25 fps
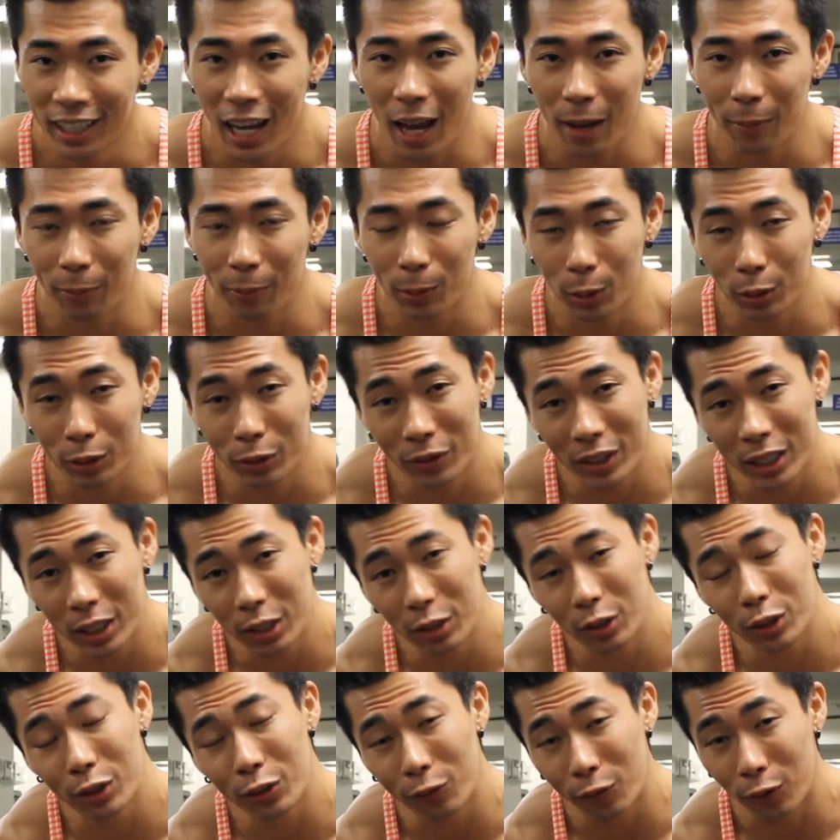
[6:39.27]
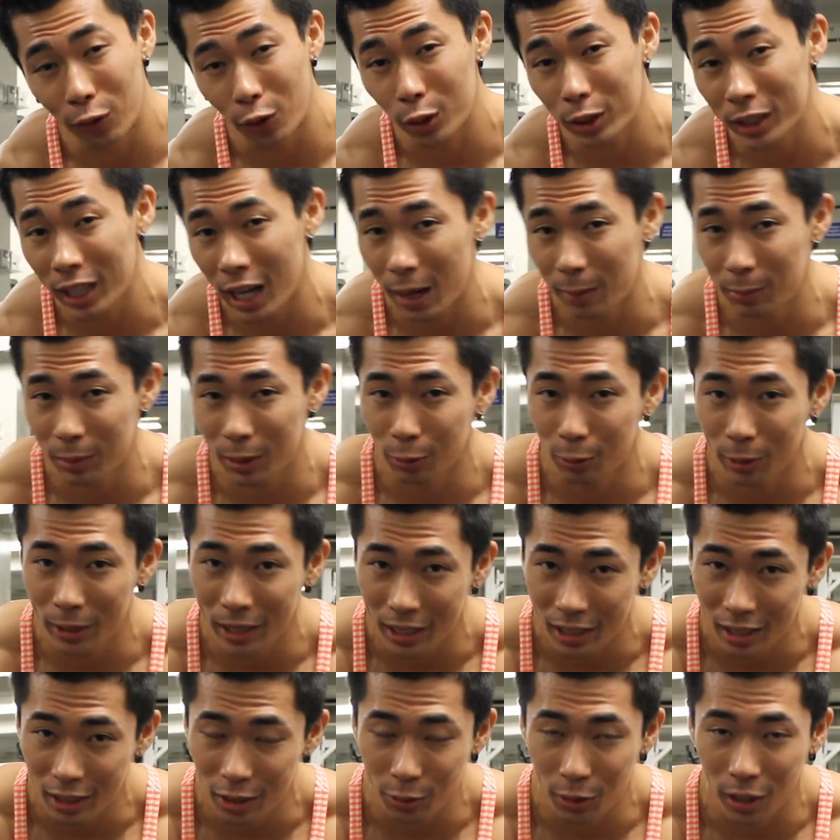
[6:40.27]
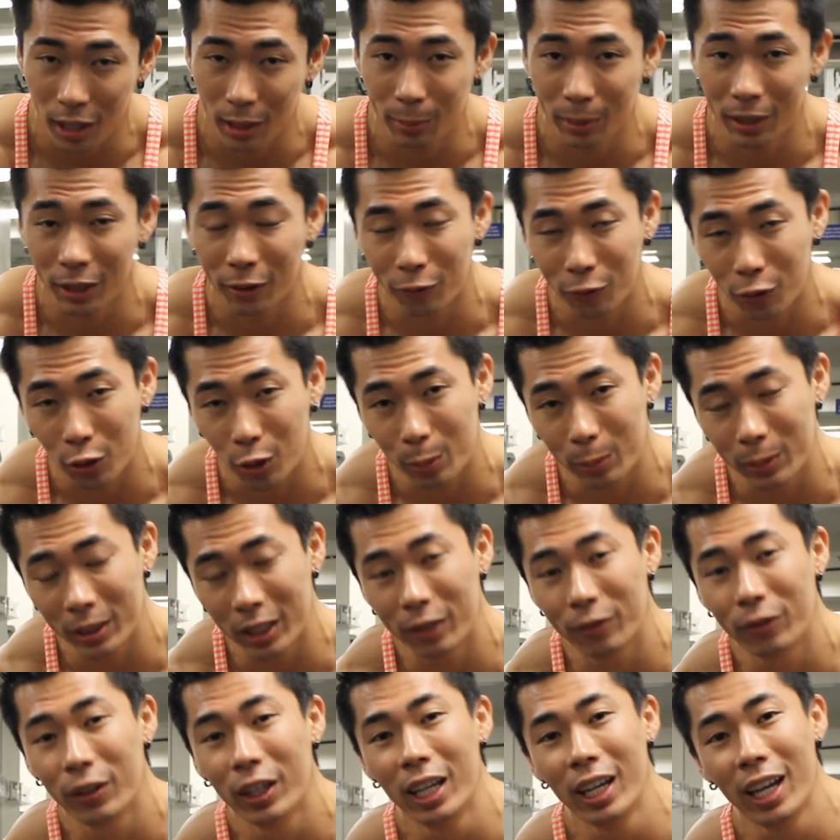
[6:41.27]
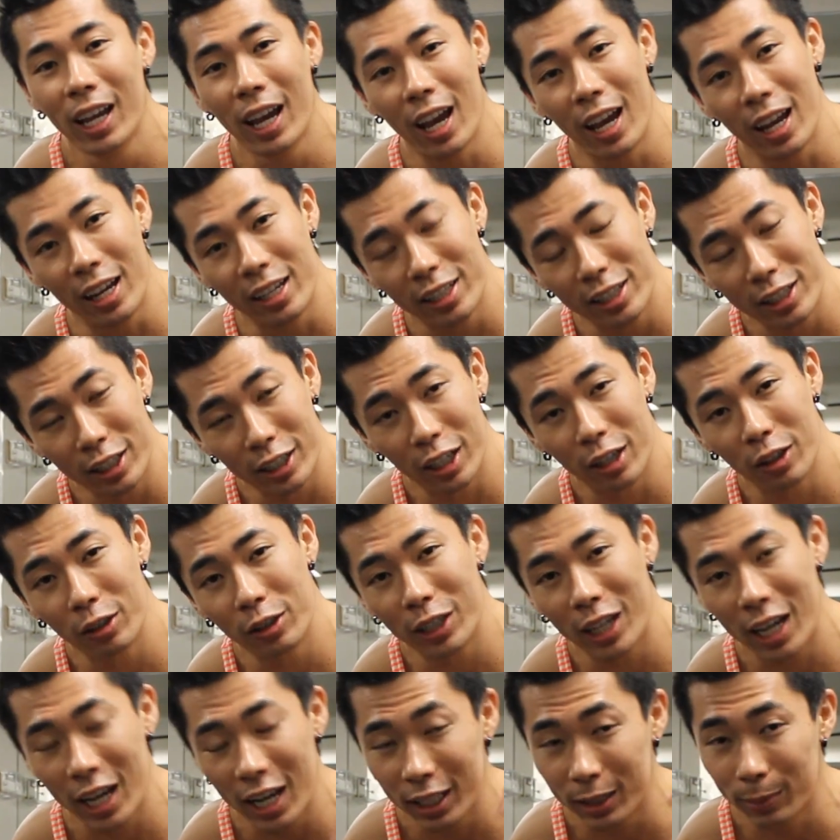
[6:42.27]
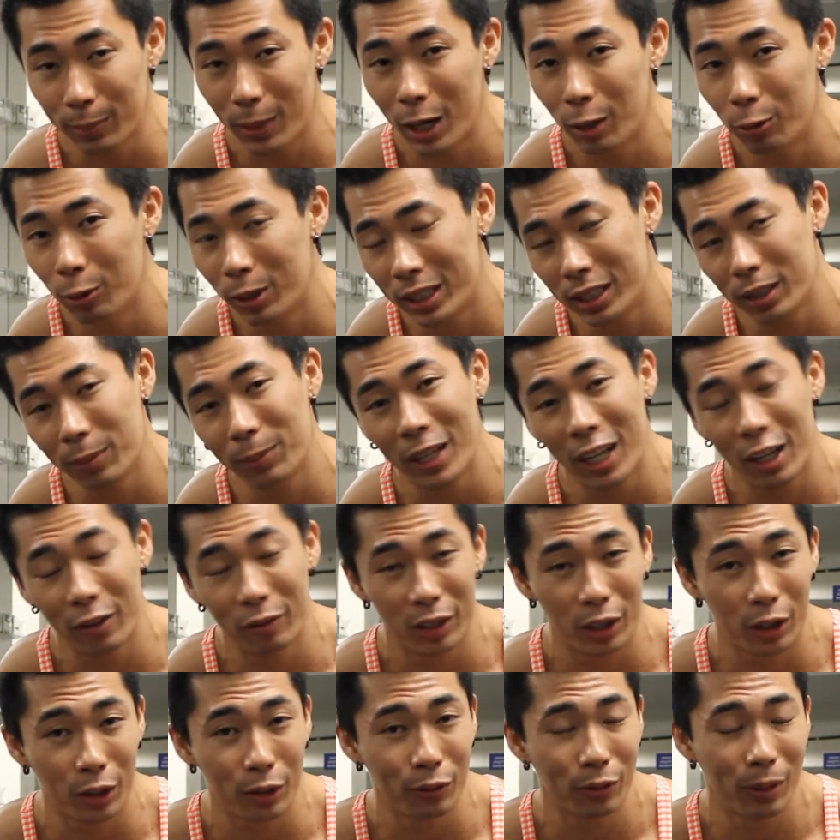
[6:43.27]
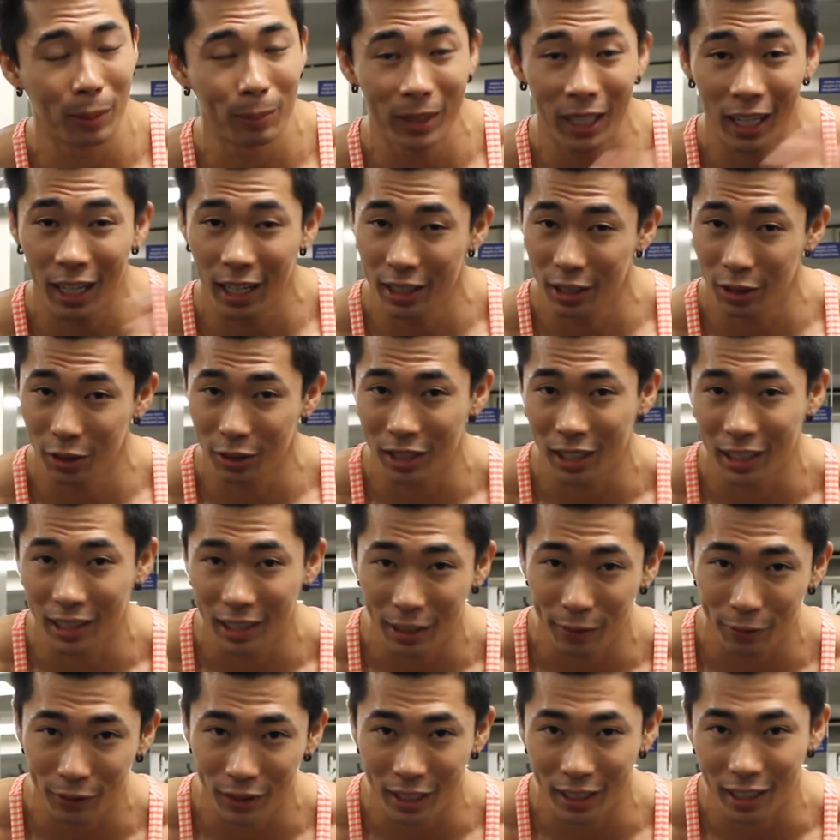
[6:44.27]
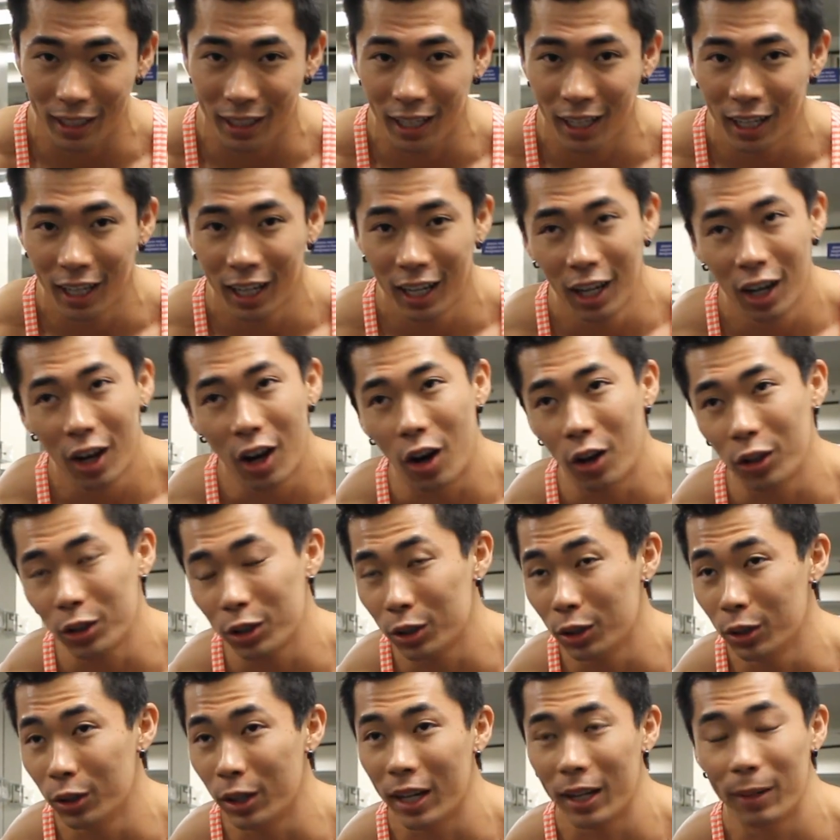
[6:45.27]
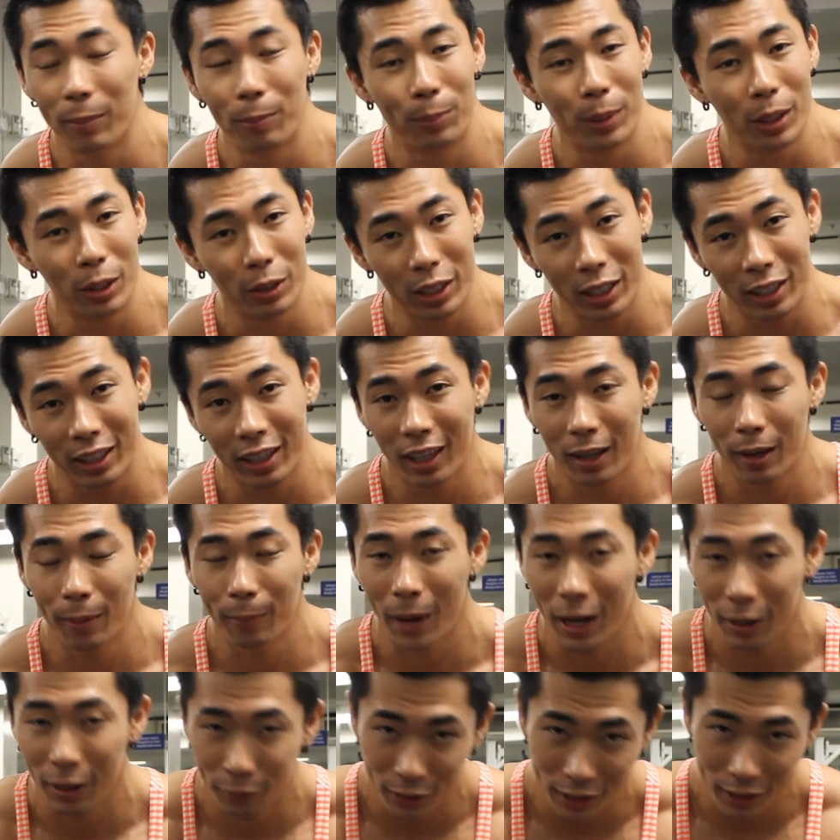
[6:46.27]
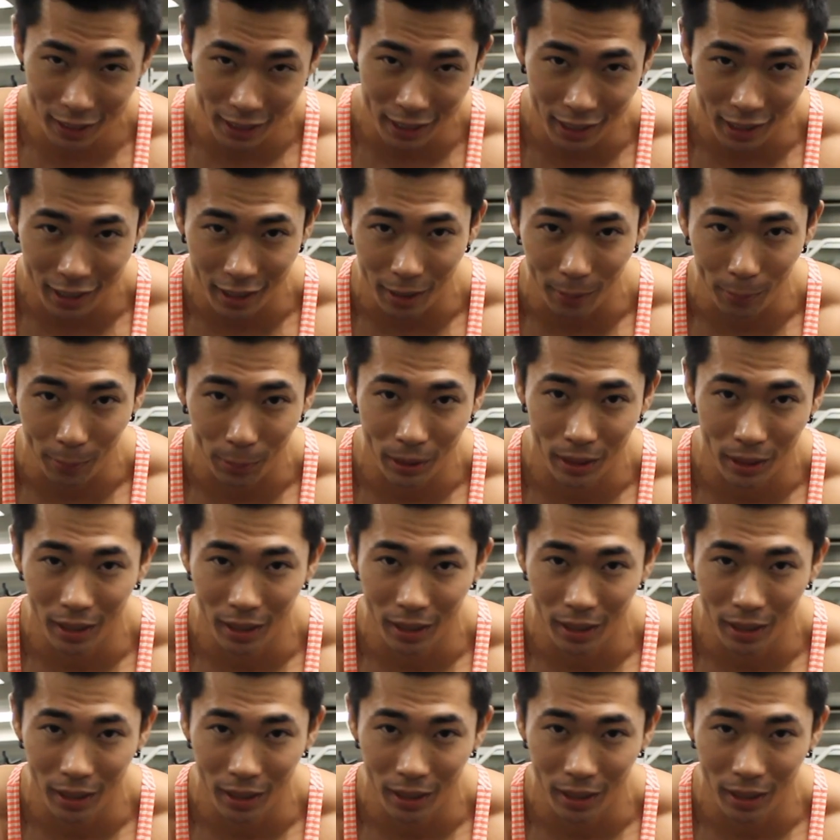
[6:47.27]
I post videos 4 times a week, try to be informative and share you guys my wisdom that I've learned from 10 years of lifting, also and building my physique up.